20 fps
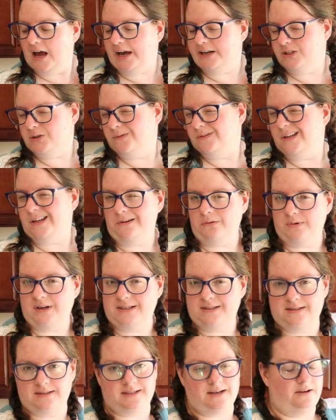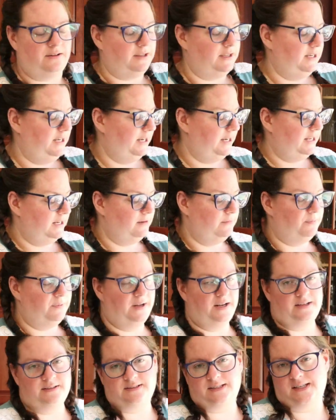I don't think you necessarily need it,
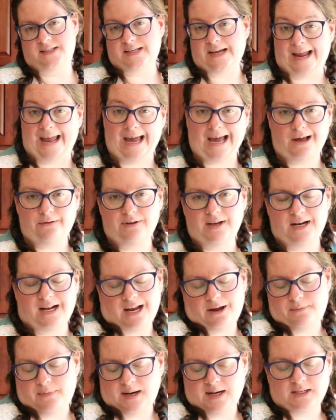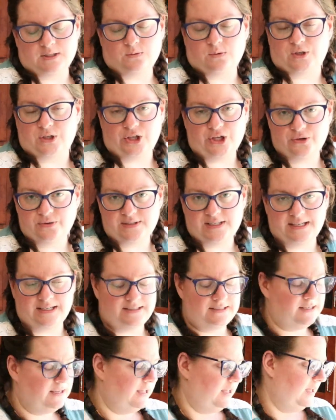but since I have it, I might as well use
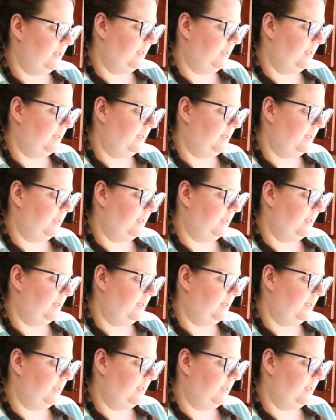it.